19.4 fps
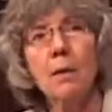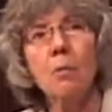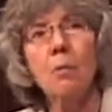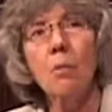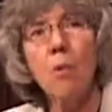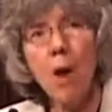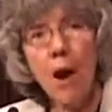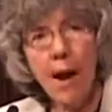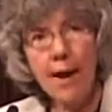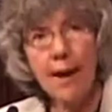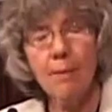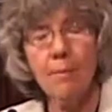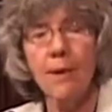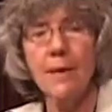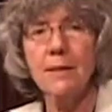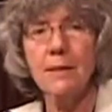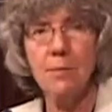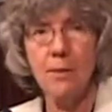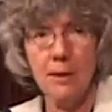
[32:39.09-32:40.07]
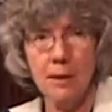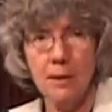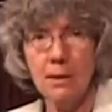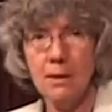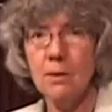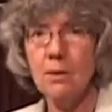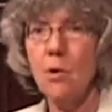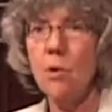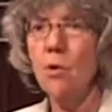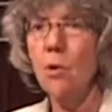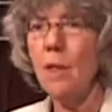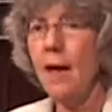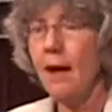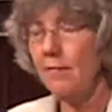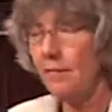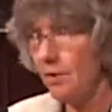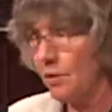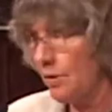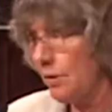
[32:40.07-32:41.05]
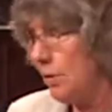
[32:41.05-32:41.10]
why am I spending this whole
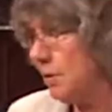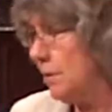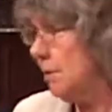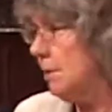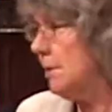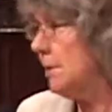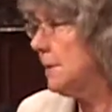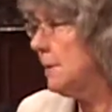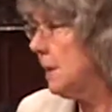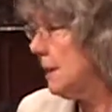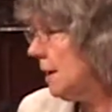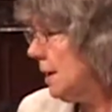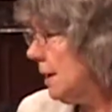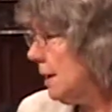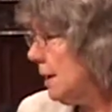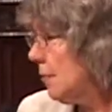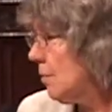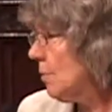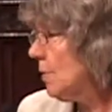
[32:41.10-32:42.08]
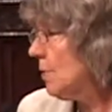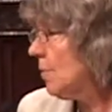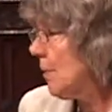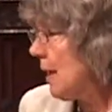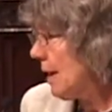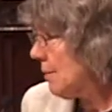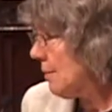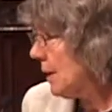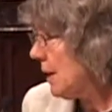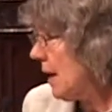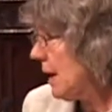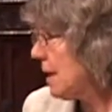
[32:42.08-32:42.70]
afternoon sitting here with Pamela?